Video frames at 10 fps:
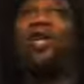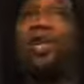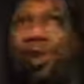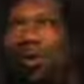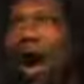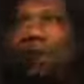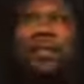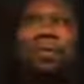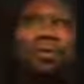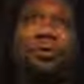you
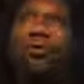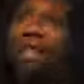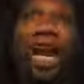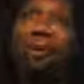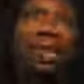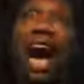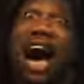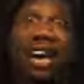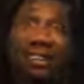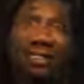have to prove that I'm not.